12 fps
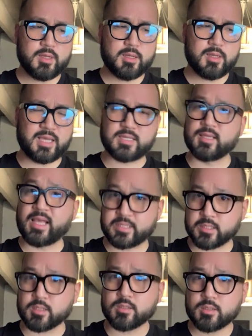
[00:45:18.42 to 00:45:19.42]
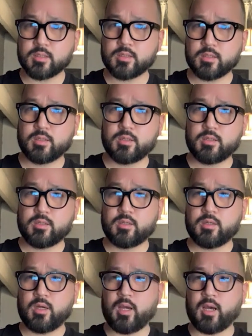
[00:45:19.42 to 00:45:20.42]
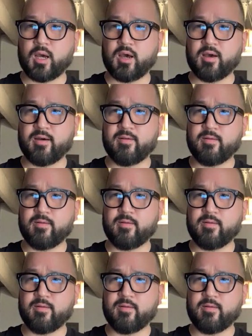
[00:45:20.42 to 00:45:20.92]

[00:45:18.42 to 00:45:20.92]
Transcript: as a lesson. Uh,